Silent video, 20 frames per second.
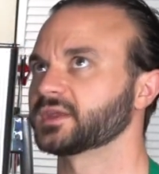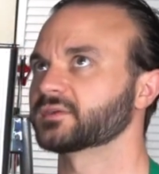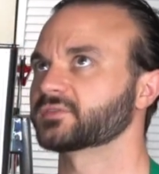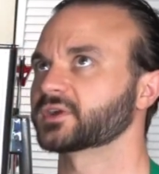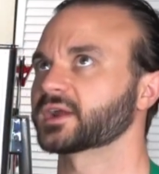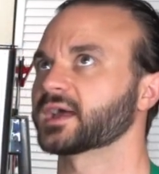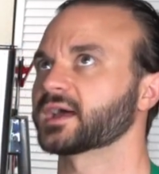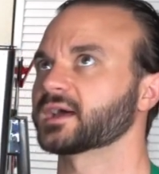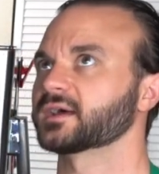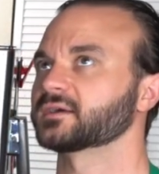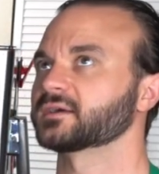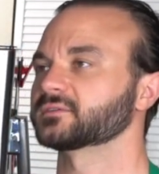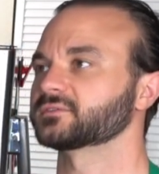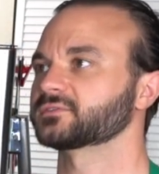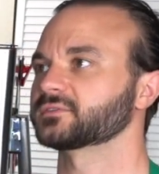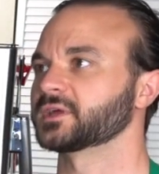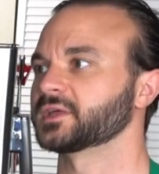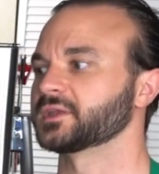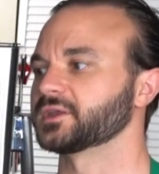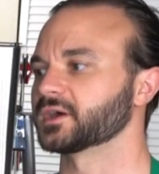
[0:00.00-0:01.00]
have
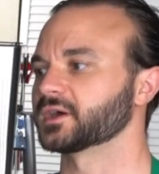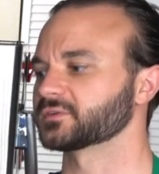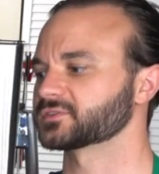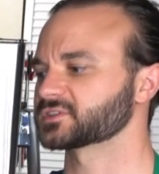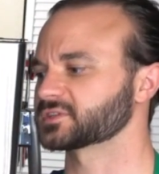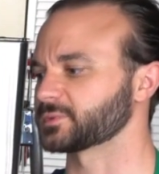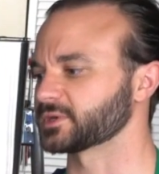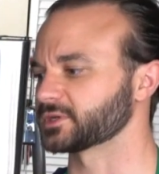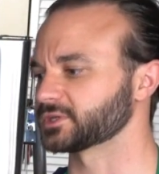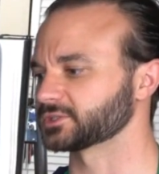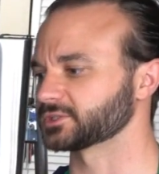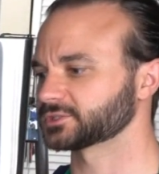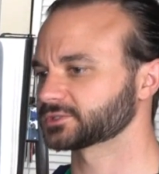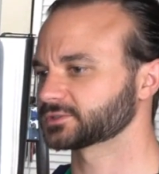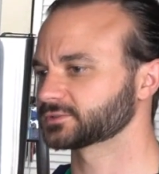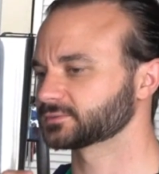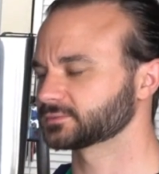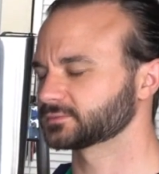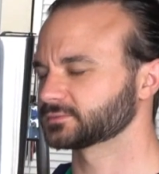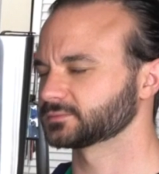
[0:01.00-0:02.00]
enough spinach.
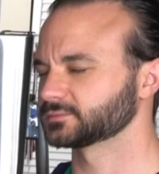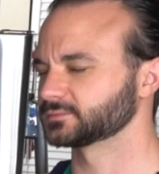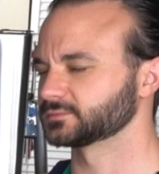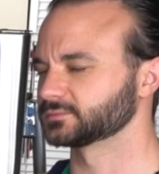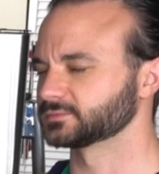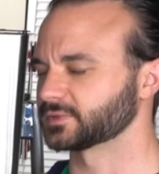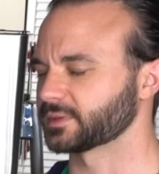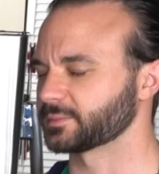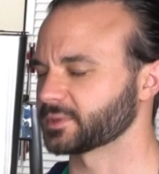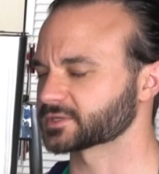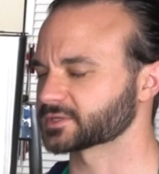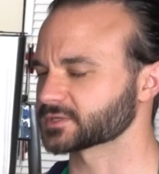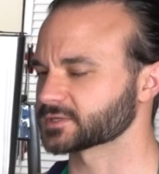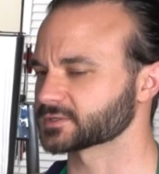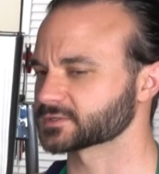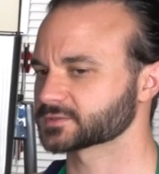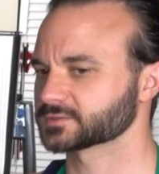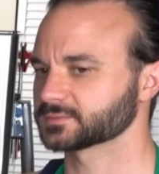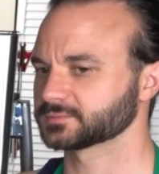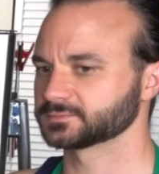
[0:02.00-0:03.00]
That makes
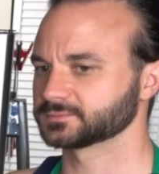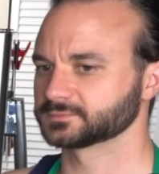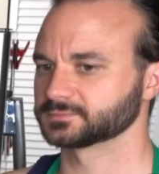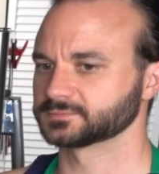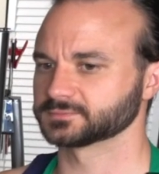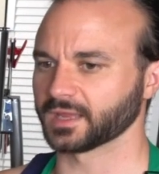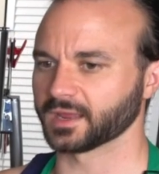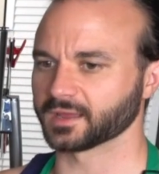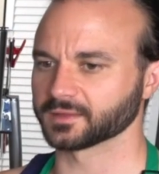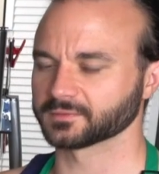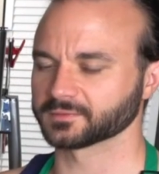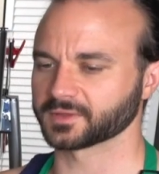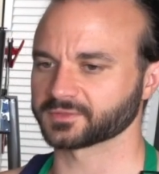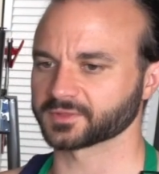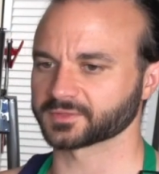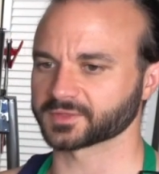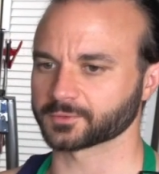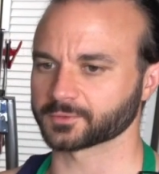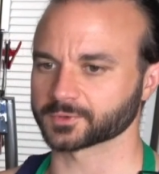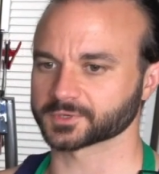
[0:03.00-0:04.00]
sense? Yeah, I
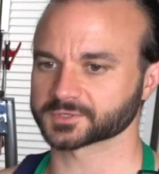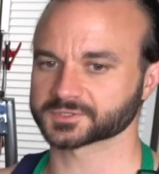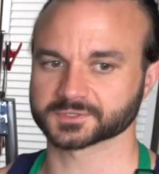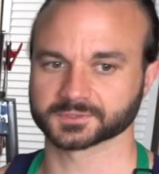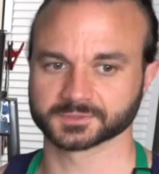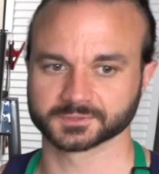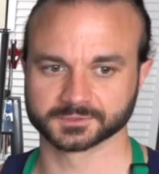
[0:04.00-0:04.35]
think that works.